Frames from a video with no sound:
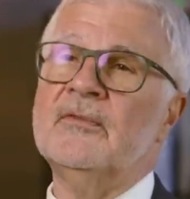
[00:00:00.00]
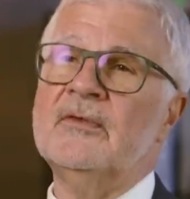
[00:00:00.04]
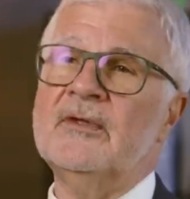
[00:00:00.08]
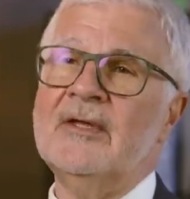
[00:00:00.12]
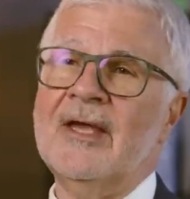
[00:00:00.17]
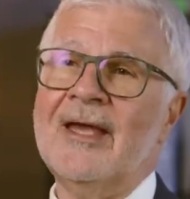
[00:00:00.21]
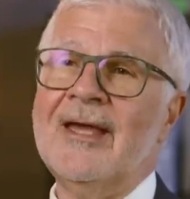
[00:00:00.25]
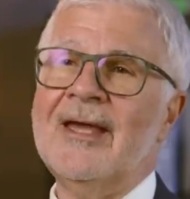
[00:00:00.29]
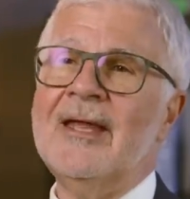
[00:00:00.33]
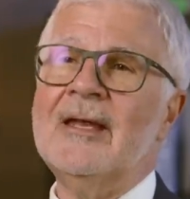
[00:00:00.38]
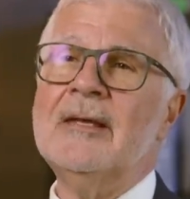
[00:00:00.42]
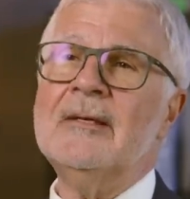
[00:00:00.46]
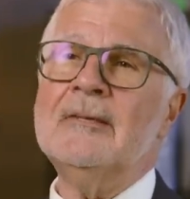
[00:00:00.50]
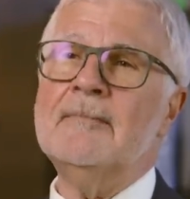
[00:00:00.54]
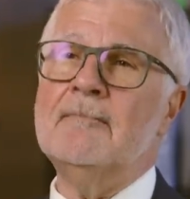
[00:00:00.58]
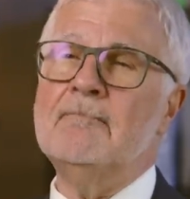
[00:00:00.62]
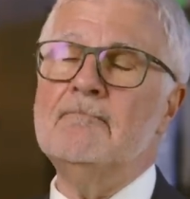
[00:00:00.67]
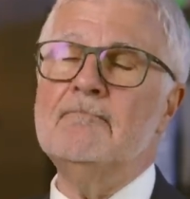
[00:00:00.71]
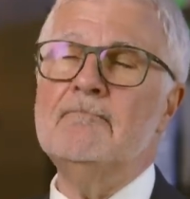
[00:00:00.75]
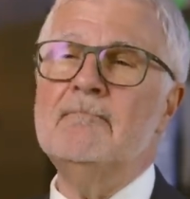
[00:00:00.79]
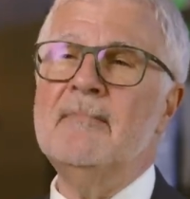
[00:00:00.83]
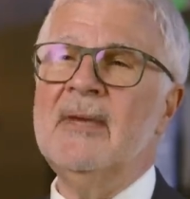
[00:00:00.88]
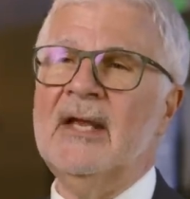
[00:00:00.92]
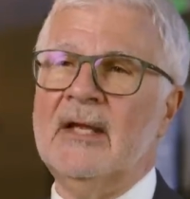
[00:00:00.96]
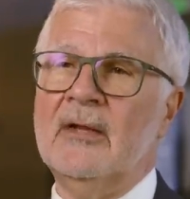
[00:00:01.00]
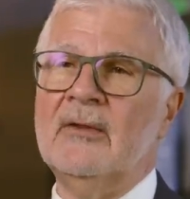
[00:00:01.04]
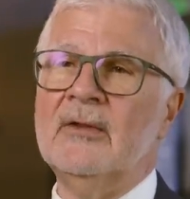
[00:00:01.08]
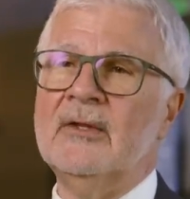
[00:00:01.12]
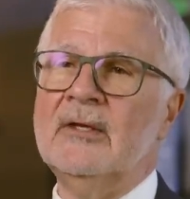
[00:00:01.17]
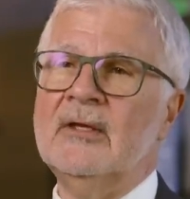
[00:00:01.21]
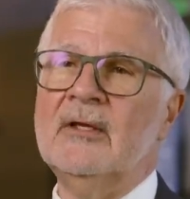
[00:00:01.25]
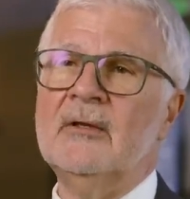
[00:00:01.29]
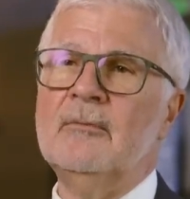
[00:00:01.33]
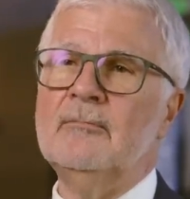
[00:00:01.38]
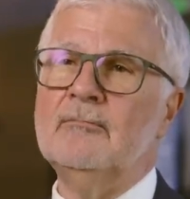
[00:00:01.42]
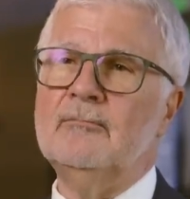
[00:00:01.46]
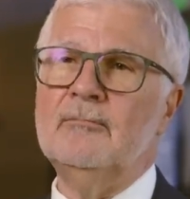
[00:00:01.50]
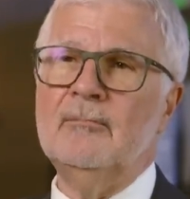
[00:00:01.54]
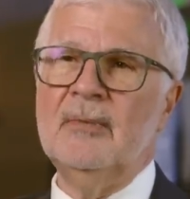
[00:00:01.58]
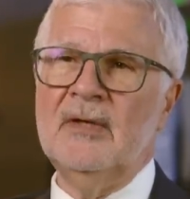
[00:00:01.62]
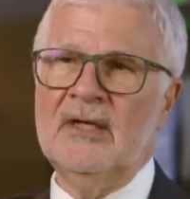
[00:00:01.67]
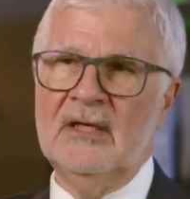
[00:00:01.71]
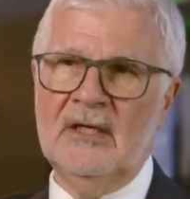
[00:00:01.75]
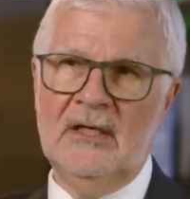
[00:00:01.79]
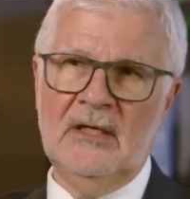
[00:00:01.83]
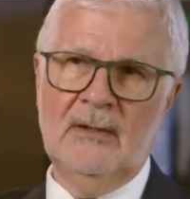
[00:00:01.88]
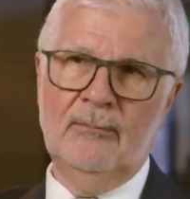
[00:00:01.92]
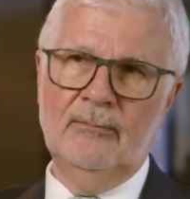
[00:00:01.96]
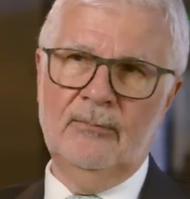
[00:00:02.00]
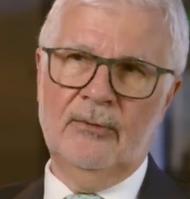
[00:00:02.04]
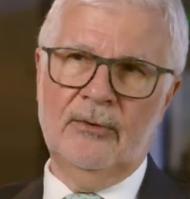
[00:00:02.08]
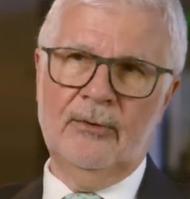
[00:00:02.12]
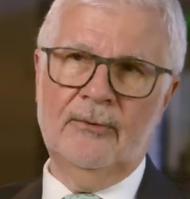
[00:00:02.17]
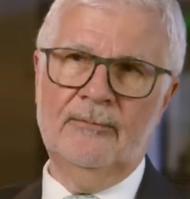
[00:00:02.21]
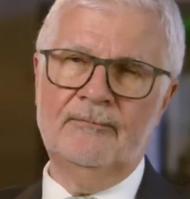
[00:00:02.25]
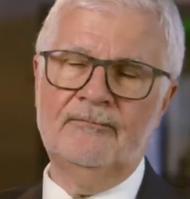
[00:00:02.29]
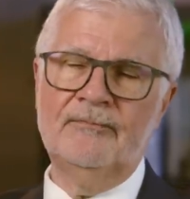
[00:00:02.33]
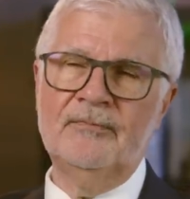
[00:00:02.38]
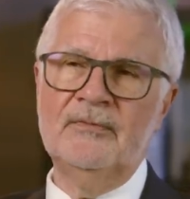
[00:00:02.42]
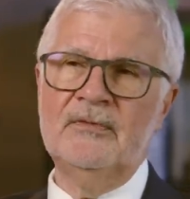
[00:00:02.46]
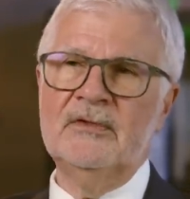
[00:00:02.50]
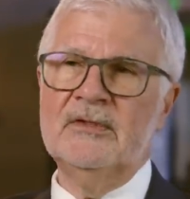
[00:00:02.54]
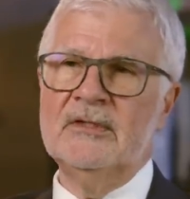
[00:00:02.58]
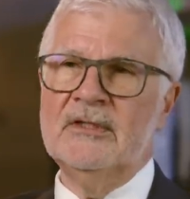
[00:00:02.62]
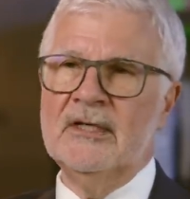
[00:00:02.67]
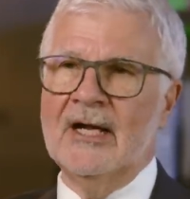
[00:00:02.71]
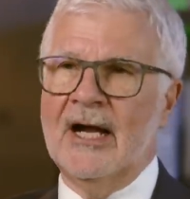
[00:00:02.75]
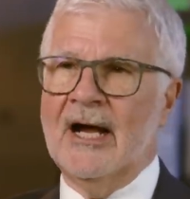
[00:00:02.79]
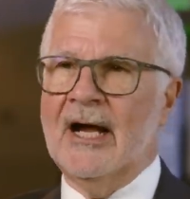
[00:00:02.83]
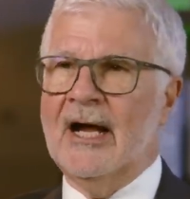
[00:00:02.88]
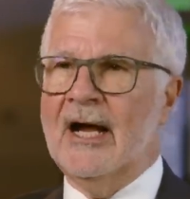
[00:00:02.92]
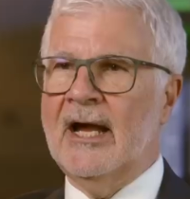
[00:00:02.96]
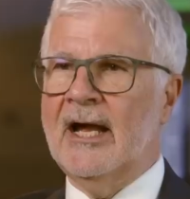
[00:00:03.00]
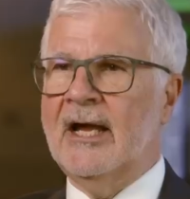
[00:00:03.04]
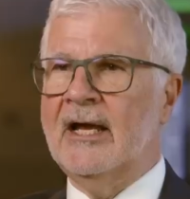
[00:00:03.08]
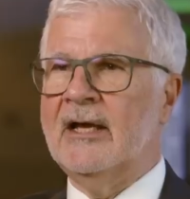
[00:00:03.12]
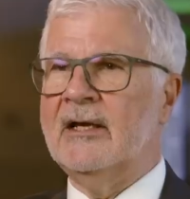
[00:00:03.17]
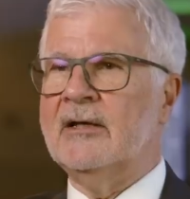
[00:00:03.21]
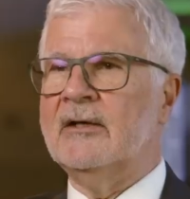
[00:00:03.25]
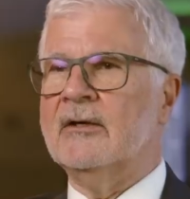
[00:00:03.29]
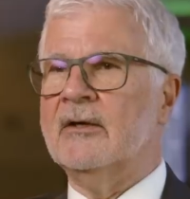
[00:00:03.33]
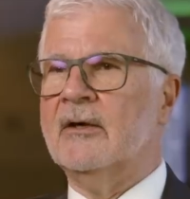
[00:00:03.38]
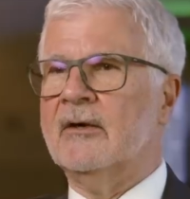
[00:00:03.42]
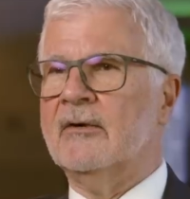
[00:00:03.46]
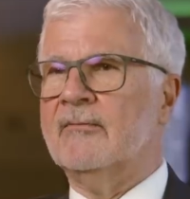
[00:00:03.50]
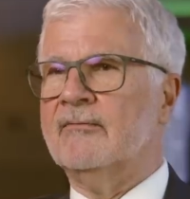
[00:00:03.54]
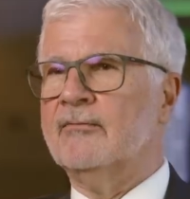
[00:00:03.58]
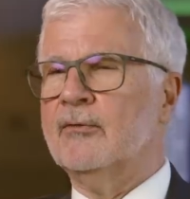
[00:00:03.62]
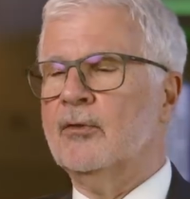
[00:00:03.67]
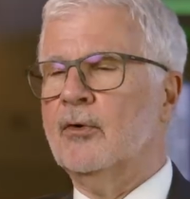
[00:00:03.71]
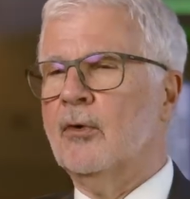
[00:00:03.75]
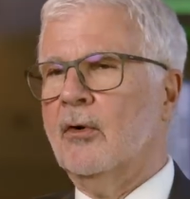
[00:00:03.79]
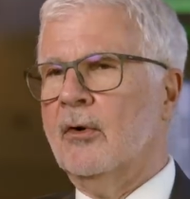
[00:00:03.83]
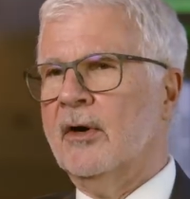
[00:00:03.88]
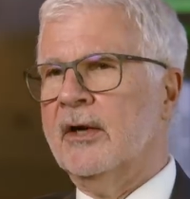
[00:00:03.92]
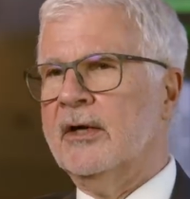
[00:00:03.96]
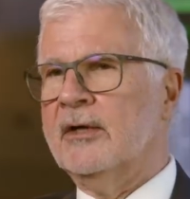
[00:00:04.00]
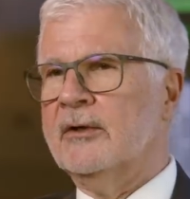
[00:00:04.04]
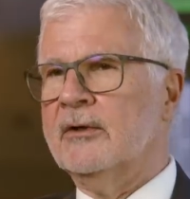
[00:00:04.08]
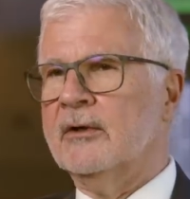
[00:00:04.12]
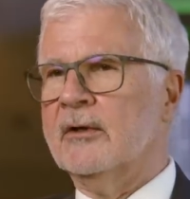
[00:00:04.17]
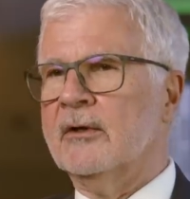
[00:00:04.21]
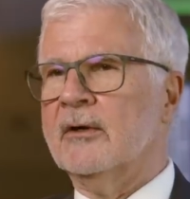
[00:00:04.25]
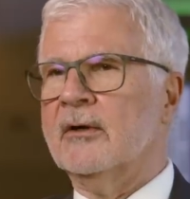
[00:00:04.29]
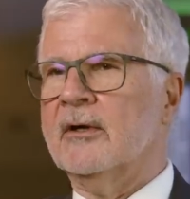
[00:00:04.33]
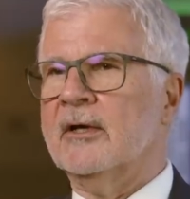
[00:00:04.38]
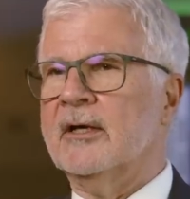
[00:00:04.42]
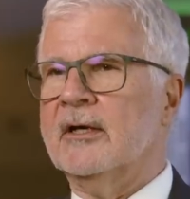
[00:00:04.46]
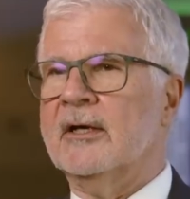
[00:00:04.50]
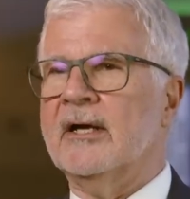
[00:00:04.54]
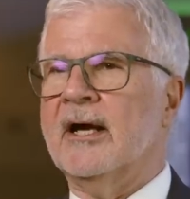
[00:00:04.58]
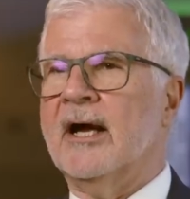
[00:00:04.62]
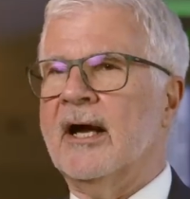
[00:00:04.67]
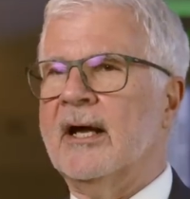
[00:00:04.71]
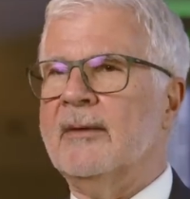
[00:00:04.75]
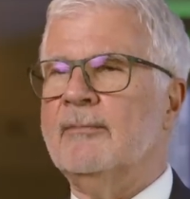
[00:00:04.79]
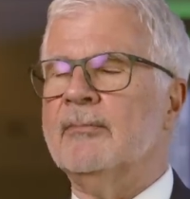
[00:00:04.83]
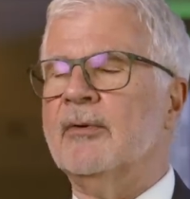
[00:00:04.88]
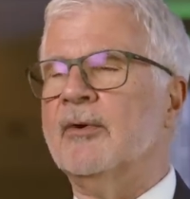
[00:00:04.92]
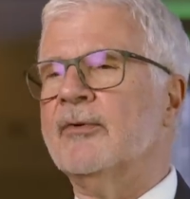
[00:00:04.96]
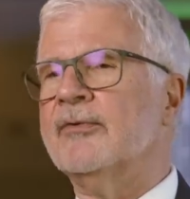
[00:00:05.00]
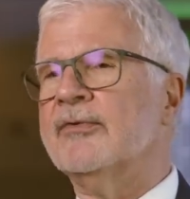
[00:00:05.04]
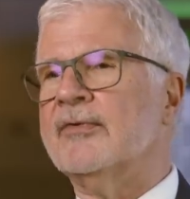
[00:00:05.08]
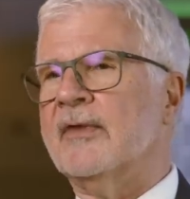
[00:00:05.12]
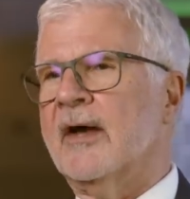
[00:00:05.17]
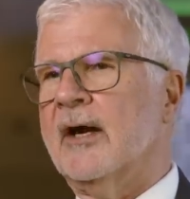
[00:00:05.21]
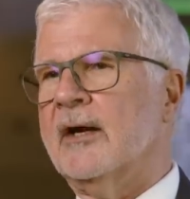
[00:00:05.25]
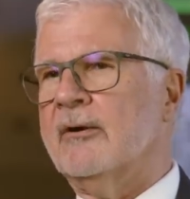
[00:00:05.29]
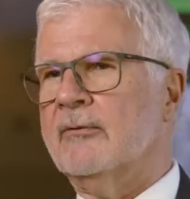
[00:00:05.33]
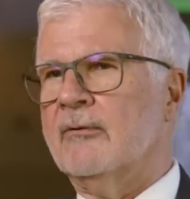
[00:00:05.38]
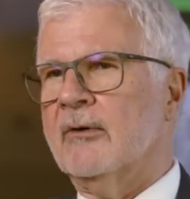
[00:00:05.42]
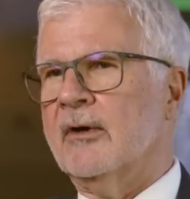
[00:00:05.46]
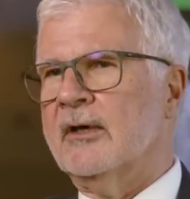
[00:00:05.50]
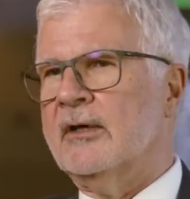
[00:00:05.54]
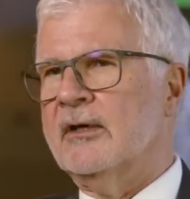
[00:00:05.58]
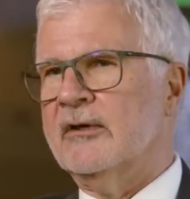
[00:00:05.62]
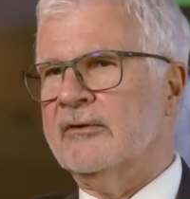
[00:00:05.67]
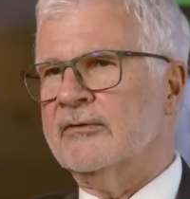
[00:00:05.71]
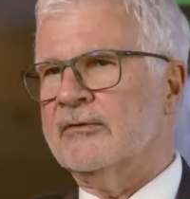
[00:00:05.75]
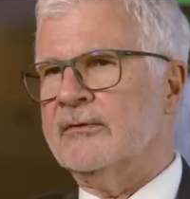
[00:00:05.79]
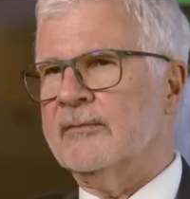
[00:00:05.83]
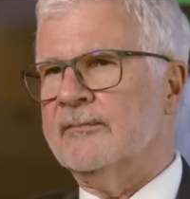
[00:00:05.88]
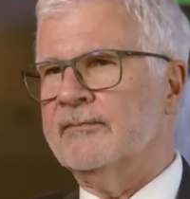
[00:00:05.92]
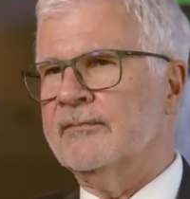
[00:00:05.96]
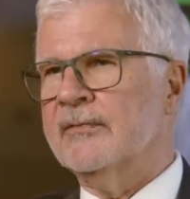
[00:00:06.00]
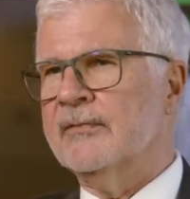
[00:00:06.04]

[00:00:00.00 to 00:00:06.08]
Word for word: 10 million people died of goiter and hypothyroidism.